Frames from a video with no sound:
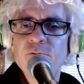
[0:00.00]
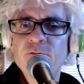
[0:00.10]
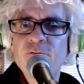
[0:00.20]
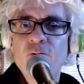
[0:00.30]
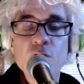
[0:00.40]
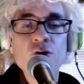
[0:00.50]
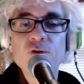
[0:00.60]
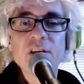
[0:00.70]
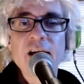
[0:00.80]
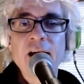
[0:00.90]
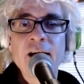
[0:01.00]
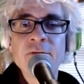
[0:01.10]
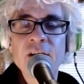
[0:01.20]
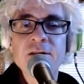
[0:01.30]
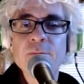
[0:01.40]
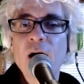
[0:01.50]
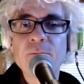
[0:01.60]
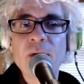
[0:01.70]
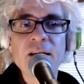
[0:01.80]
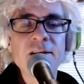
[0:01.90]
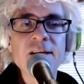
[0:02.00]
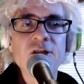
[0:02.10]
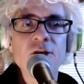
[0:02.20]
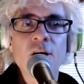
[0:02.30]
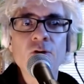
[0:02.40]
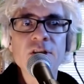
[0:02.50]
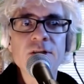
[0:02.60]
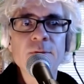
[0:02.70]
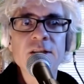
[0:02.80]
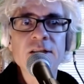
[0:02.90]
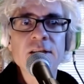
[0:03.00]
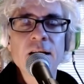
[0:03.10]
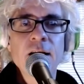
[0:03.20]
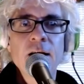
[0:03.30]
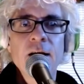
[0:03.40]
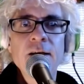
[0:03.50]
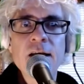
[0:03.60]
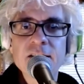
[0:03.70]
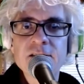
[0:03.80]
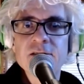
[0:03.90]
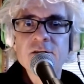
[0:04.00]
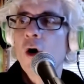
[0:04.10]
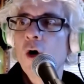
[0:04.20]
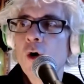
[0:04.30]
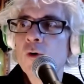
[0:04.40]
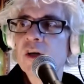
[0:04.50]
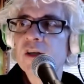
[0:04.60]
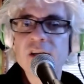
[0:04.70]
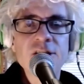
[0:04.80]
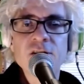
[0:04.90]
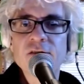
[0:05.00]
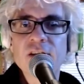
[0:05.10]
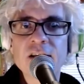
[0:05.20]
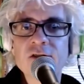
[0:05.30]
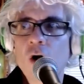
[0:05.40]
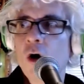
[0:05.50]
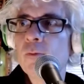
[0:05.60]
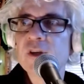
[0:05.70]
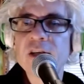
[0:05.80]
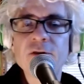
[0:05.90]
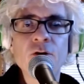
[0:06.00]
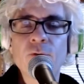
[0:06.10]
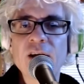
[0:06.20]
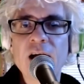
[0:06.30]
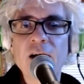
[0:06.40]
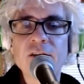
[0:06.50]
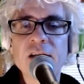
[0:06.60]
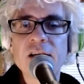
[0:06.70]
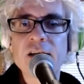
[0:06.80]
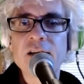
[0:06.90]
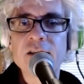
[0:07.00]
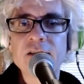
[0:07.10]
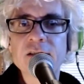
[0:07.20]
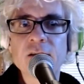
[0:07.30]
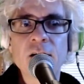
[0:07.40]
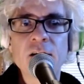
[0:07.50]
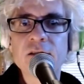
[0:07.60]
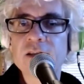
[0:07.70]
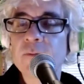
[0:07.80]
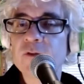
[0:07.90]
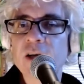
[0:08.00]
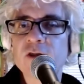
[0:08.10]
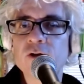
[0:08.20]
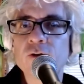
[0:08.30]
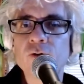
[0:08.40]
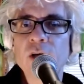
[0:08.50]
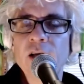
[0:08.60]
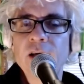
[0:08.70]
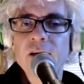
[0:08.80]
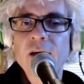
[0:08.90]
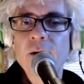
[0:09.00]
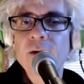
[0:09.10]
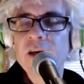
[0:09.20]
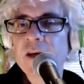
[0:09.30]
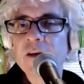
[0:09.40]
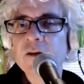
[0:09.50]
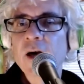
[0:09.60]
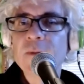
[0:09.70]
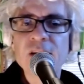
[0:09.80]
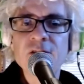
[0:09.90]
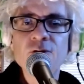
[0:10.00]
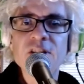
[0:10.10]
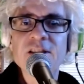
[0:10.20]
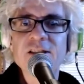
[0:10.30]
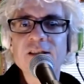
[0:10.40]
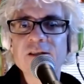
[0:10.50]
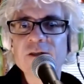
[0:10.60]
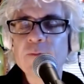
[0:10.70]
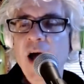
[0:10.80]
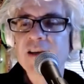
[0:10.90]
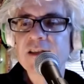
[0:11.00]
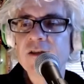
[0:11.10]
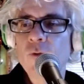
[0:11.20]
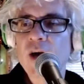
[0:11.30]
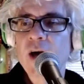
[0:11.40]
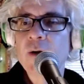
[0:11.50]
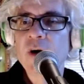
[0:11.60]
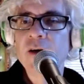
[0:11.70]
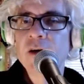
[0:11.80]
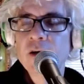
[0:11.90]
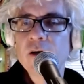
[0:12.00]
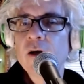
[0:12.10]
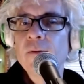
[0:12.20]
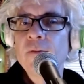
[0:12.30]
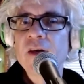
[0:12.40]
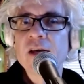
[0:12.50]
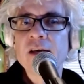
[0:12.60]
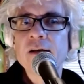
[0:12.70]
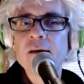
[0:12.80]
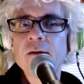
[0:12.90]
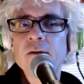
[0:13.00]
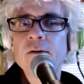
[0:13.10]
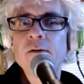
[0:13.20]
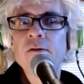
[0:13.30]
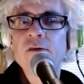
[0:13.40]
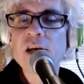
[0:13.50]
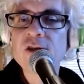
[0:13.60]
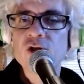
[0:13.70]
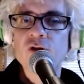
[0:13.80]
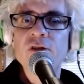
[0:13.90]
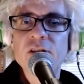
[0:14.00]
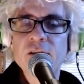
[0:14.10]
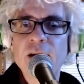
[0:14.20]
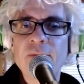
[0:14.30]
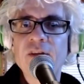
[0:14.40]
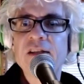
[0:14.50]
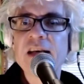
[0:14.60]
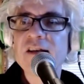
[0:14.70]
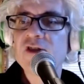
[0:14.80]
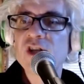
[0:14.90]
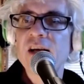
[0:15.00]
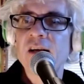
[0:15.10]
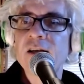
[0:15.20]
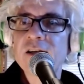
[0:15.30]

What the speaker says: for you today. That's my meditation on Christmas. Yes, all conditioned things, all material reality is subject to coming into existence and passing away, but the teachers and the teaching